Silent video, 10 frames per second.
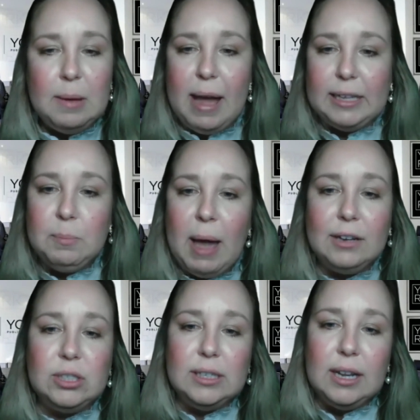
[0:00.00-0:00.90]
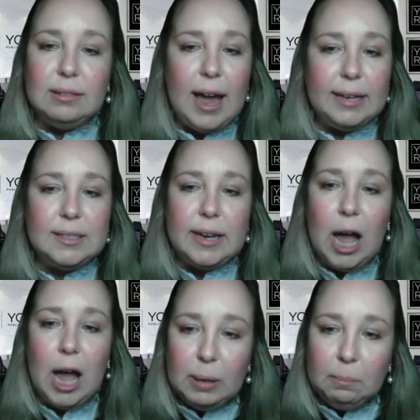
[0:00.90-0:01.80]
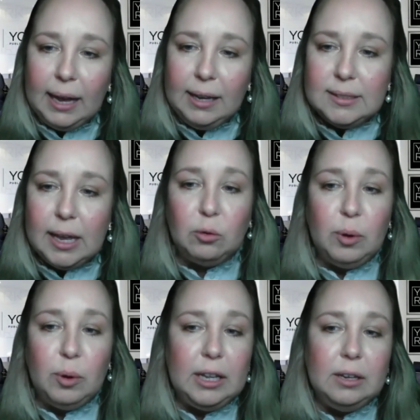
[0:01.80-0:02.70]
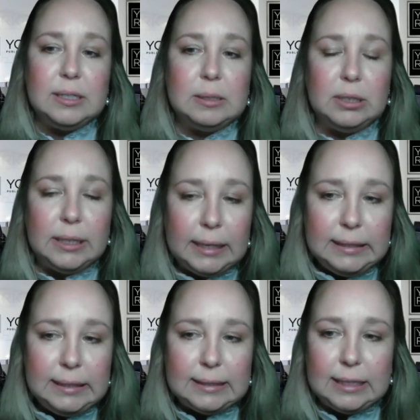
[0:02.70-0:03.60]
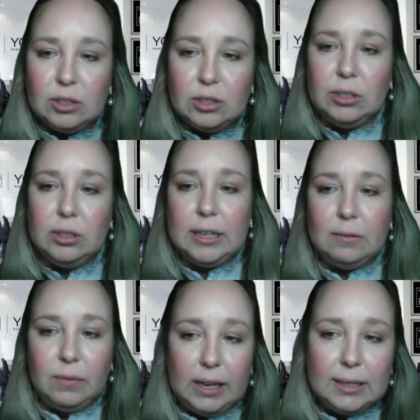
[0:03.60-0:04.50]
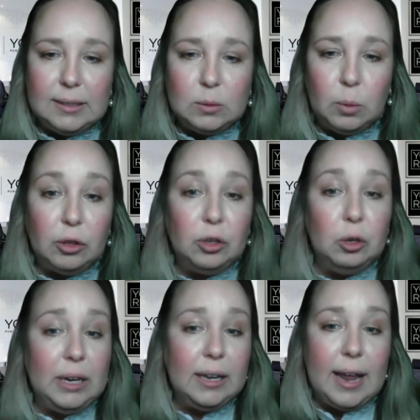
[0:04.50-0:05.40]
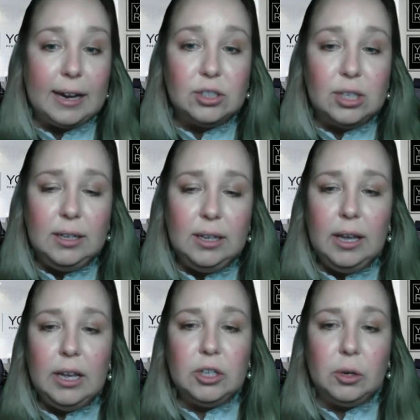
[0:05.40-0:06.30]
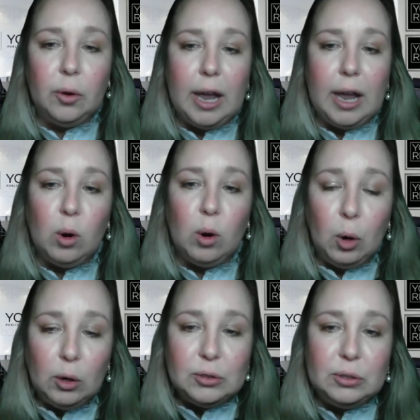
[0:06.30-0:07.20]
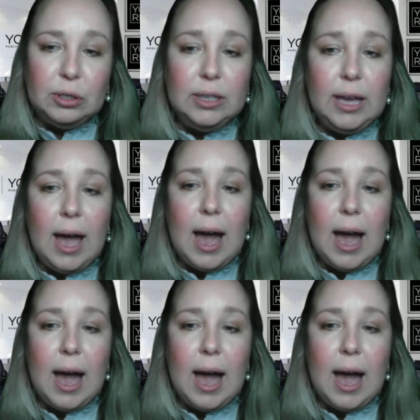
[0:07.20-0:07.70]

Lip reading: Matt's passion lies in helping banks and credit unions blend digital convenience with human connection to create more personal,